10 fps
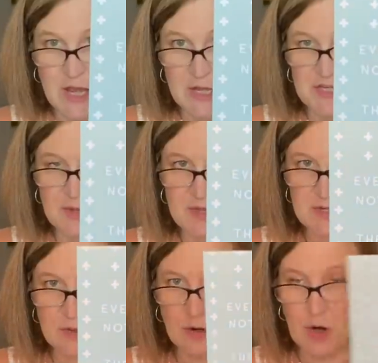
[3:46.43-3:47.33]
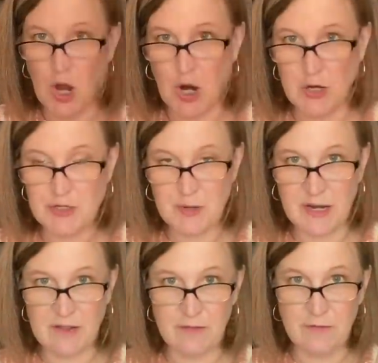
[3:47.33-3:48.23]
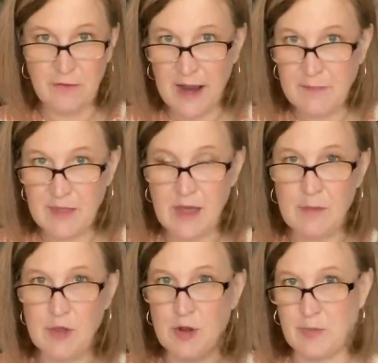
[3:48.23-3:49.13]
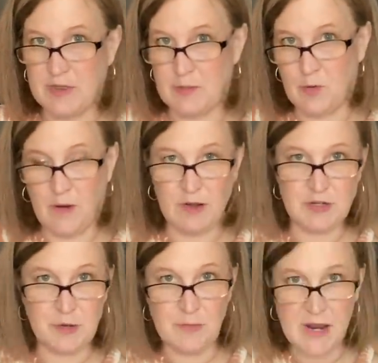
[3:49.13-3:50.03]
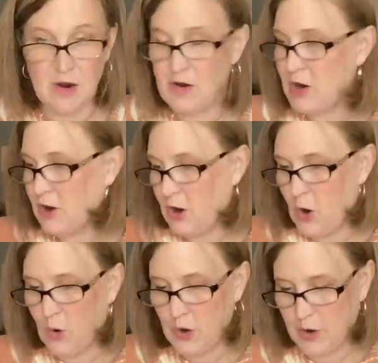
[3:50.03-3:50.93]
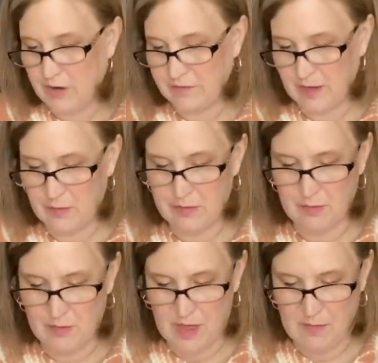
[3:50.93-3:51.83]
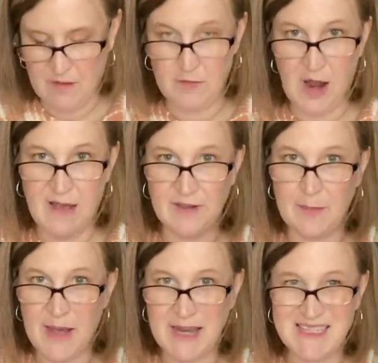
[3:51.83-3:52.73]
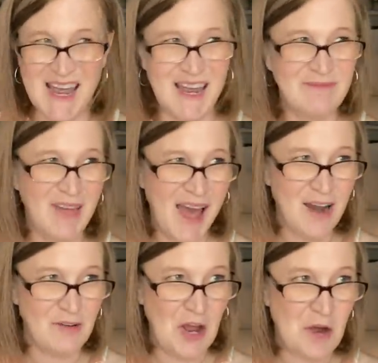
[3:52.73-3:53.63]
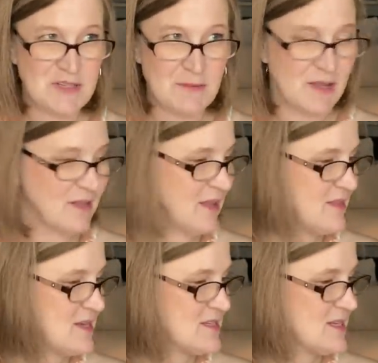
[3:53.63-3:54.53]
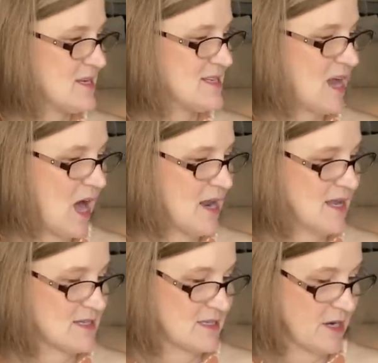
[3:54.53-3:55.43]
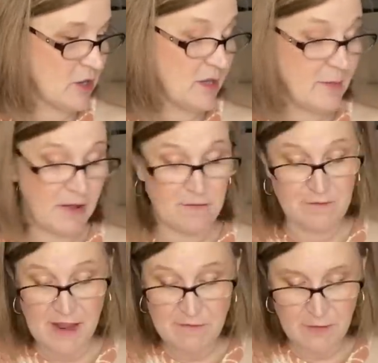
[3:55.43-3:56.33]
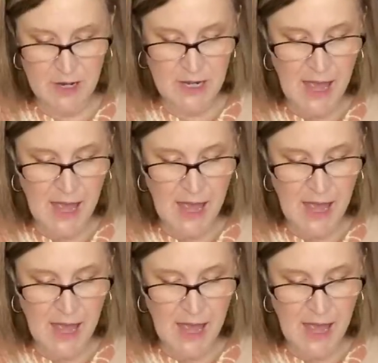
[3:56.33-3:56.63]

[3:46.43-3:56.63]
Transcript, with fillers: So these are little cards. You could either frame them, you could put them around your mirror, or you could flip through them if you're having a bad day. I don't know, something like this is not necessarily my favorite.